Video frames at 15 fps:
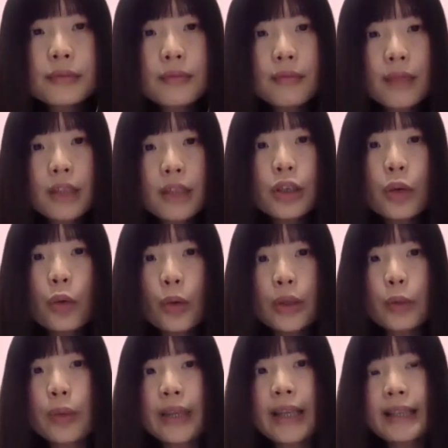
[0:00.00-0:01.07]
So
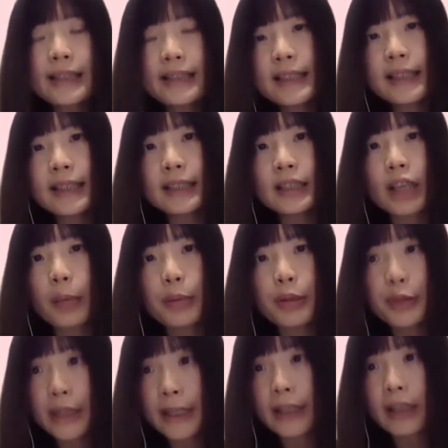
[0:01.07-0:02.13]
what we consider is the
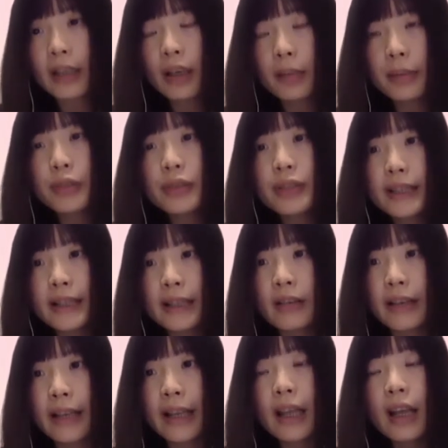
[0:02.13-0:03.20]
opportunity,
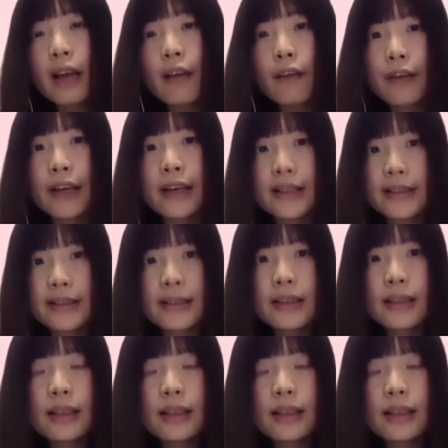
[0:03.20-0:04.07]
fairness.